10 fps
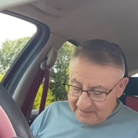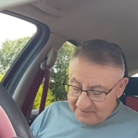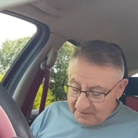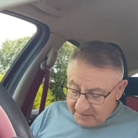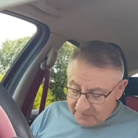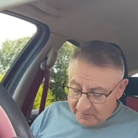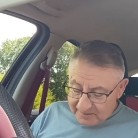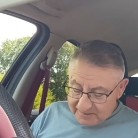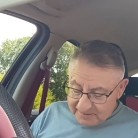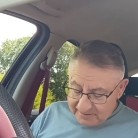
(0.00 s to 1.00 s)
And
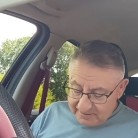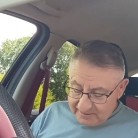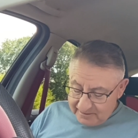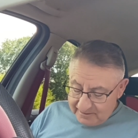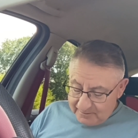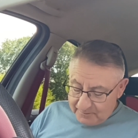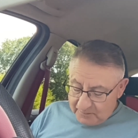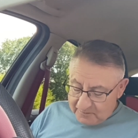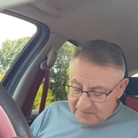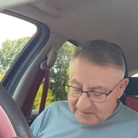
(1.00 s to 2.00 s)
likewise,
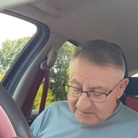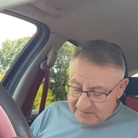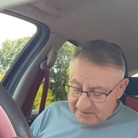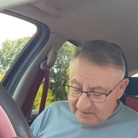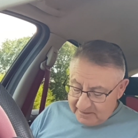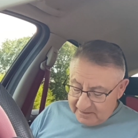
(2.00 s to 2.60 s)
Paul says,